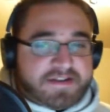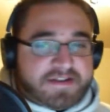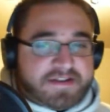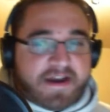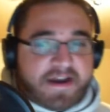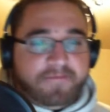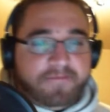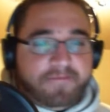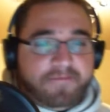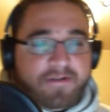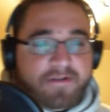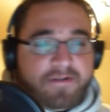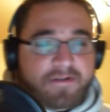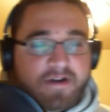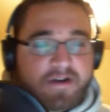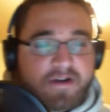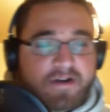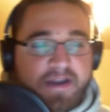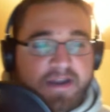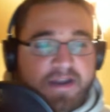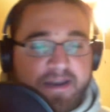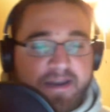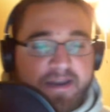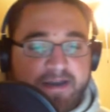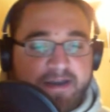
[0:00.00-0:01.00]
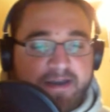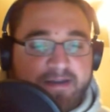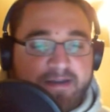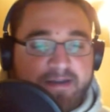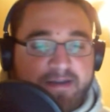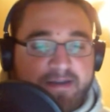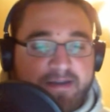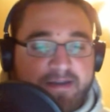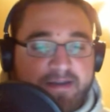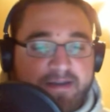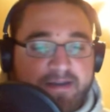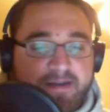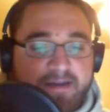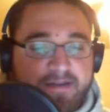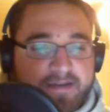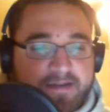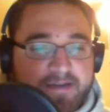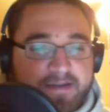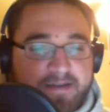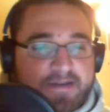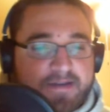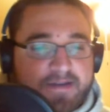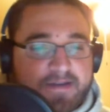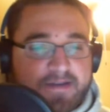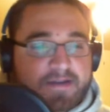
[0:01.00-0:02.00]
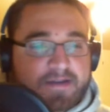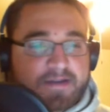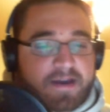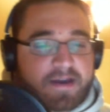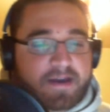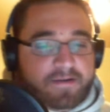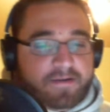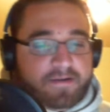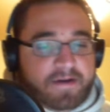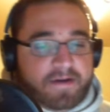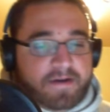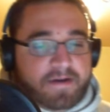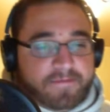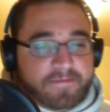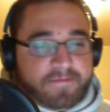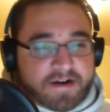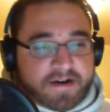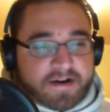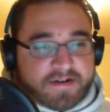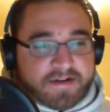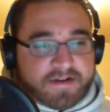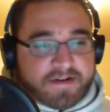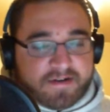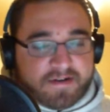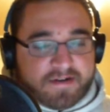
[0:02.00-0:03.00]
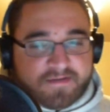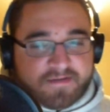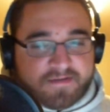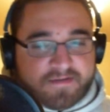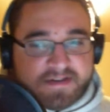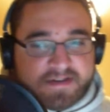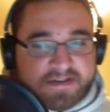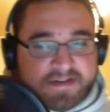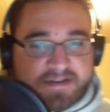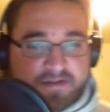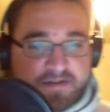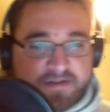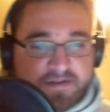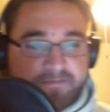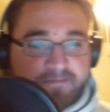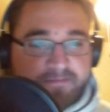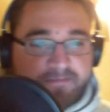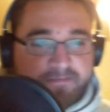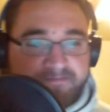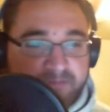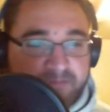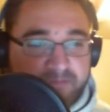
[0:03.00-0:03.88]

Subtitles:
was just time for another refresh of the device, so I